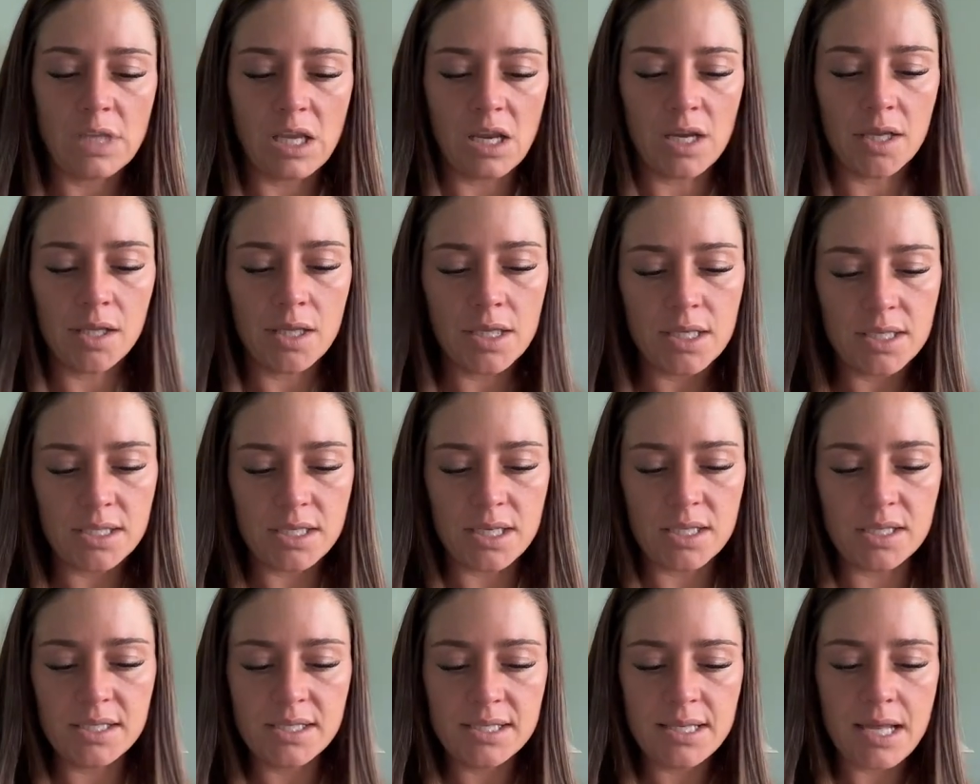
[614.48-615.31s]
Alright,
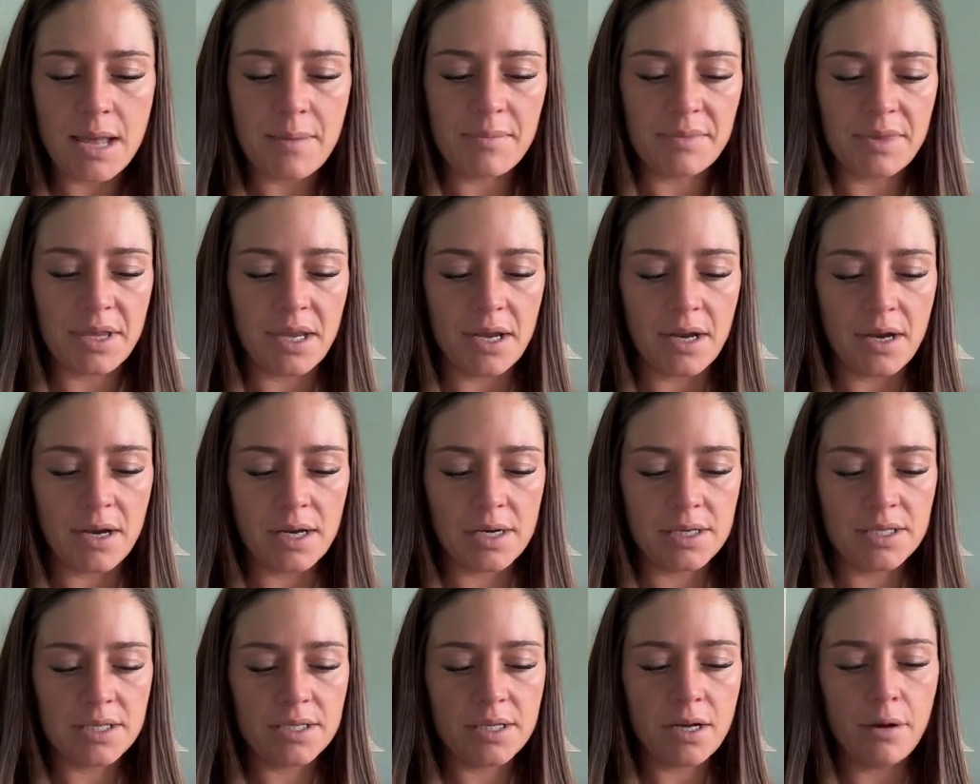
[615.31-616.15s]
so let's stop
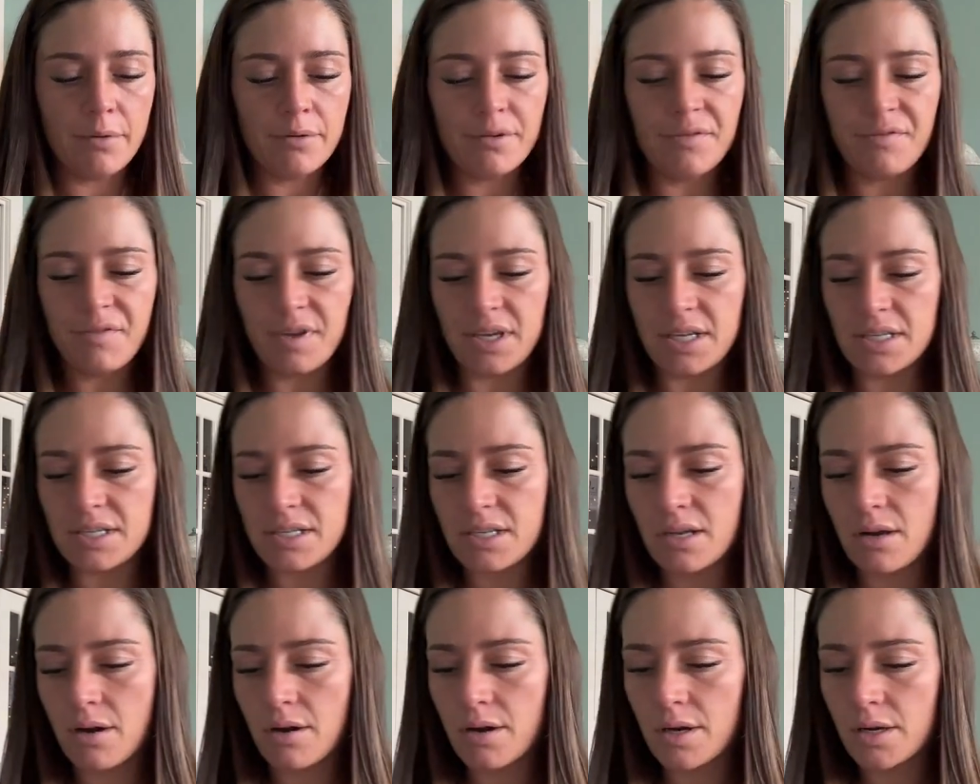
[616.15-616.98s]
there. Start with face
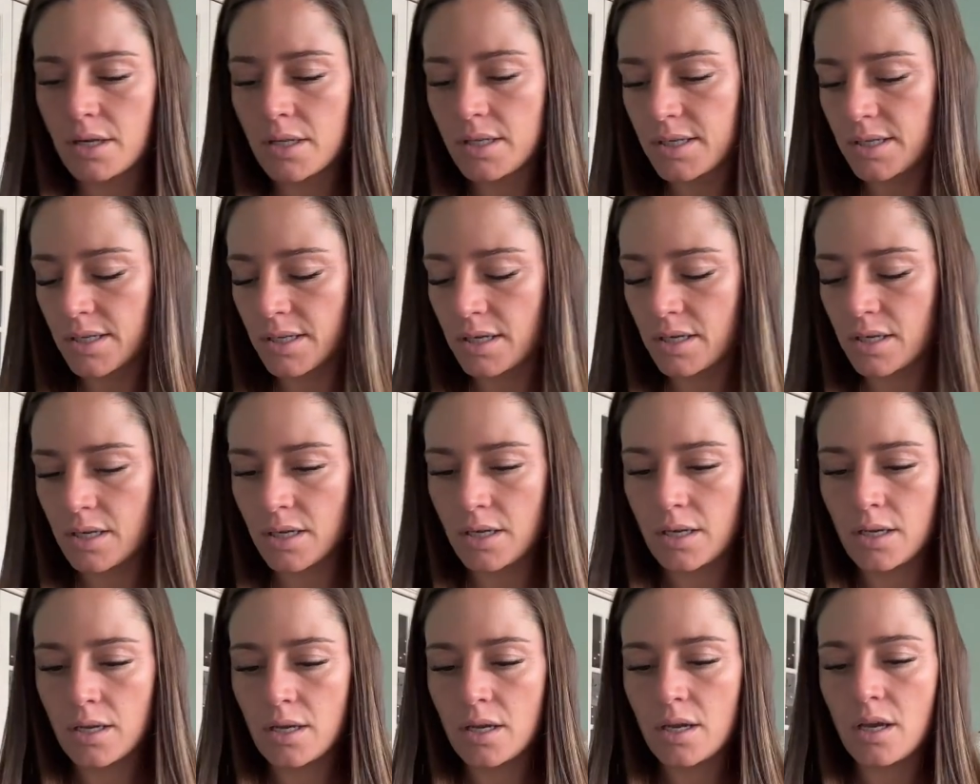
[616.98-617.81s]
cards.
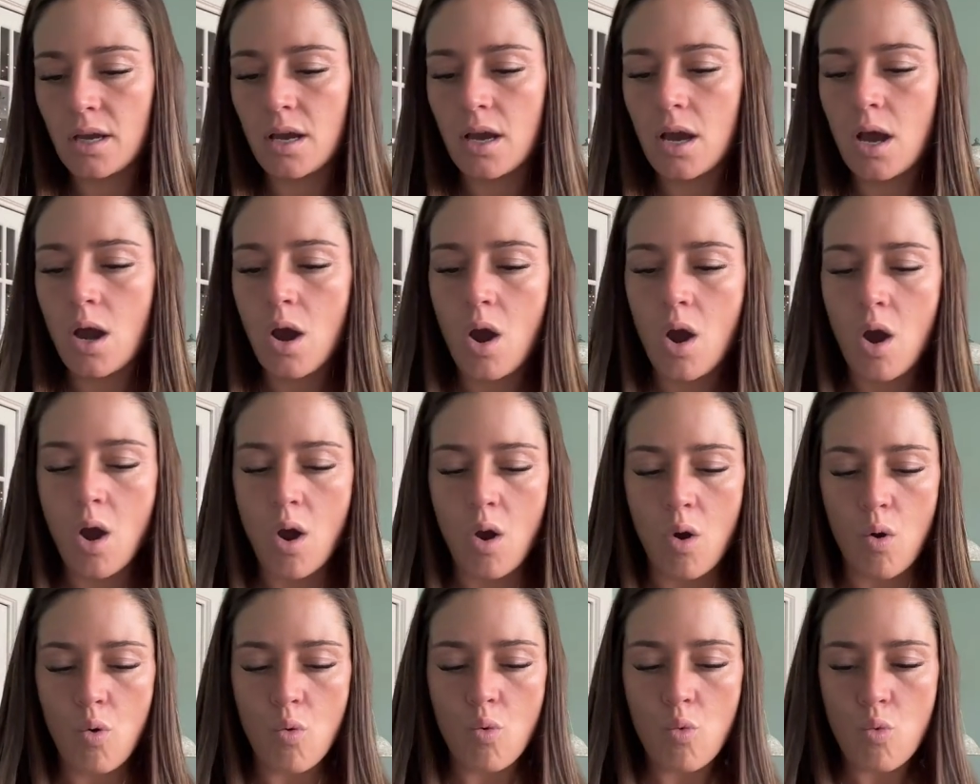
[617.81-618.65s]

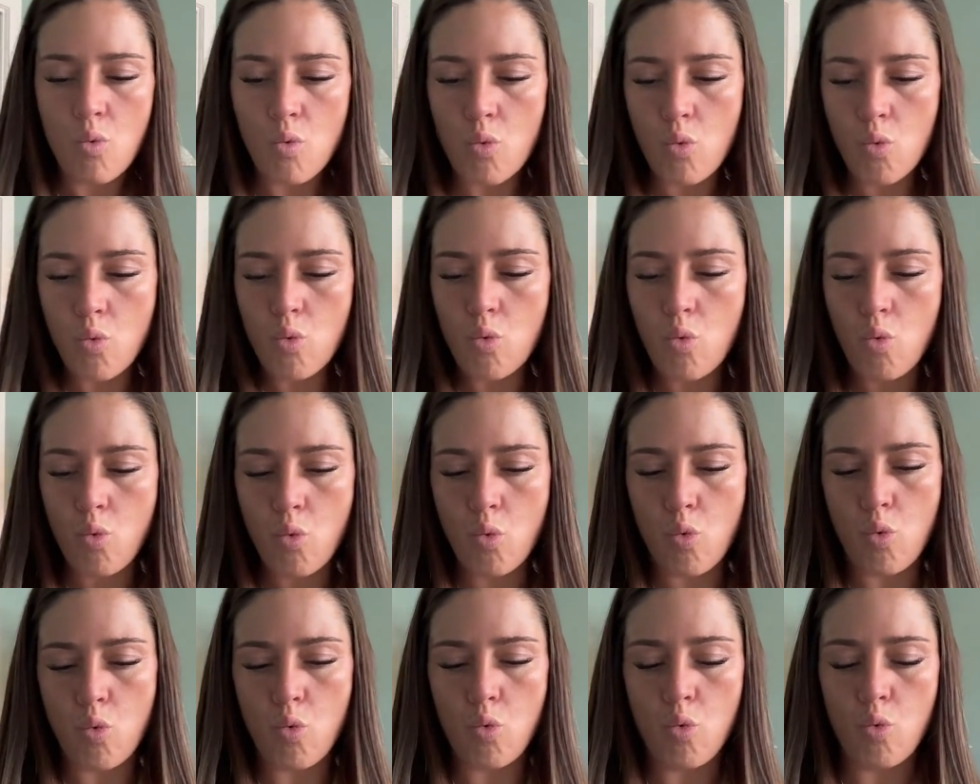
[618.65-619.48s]

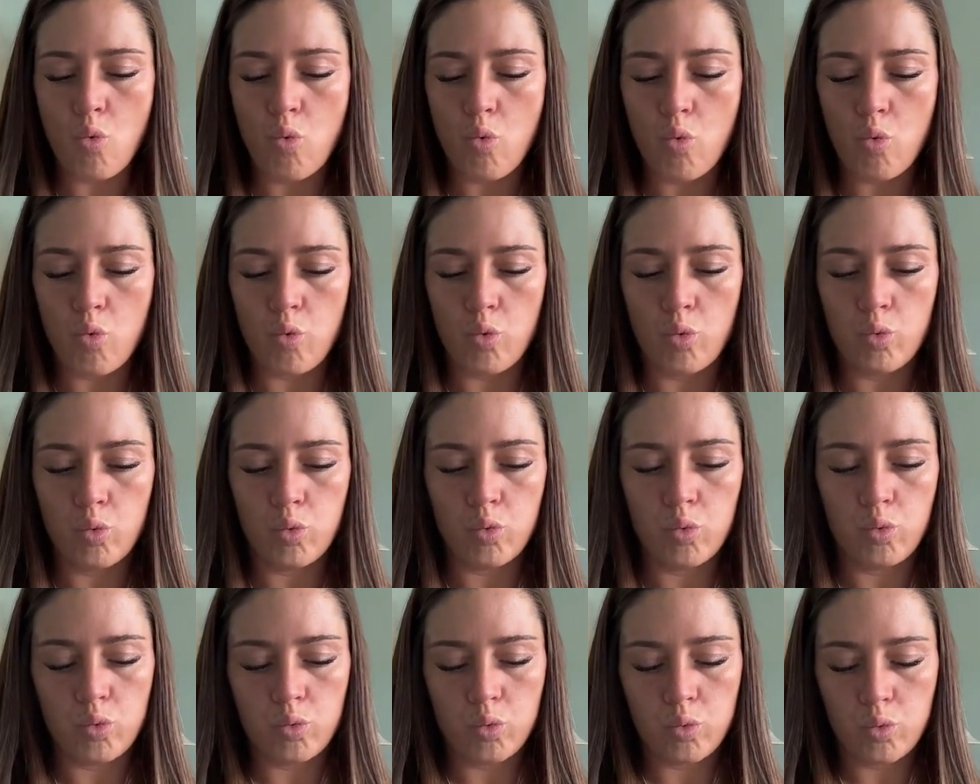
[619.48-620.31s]
Oh.
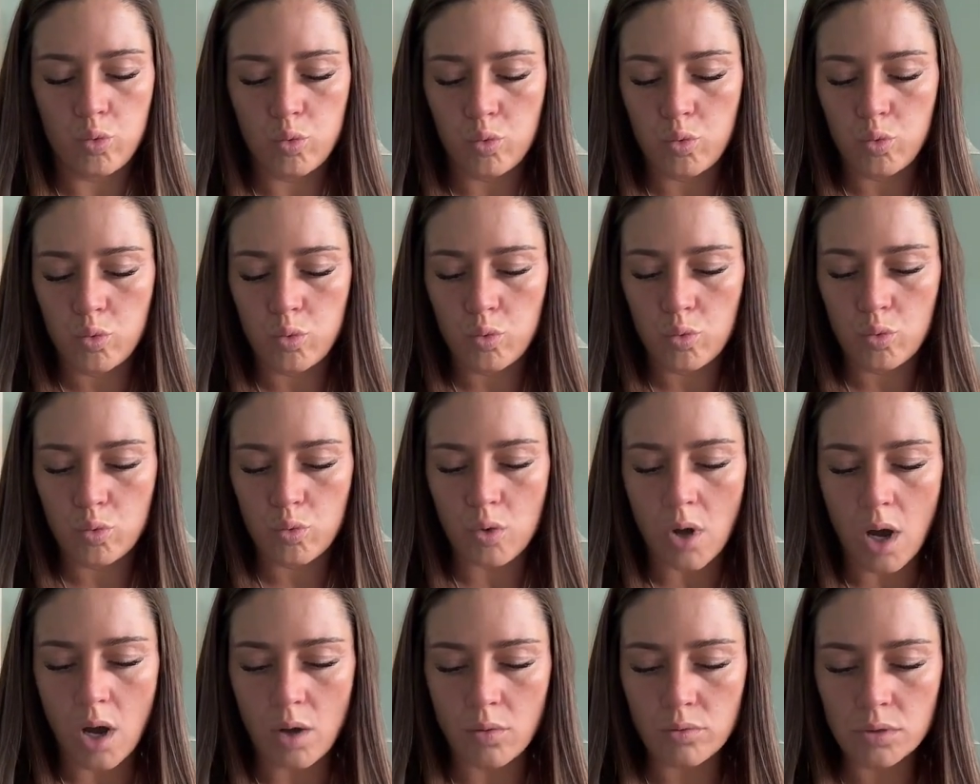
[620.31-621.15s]

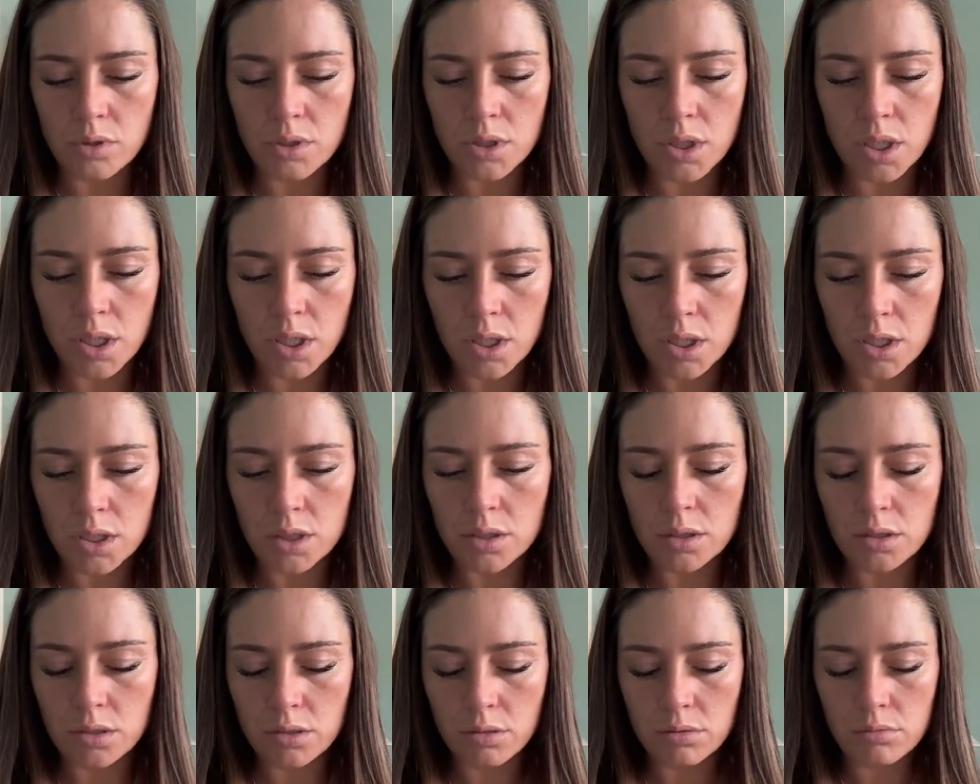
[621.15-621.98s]
Okay.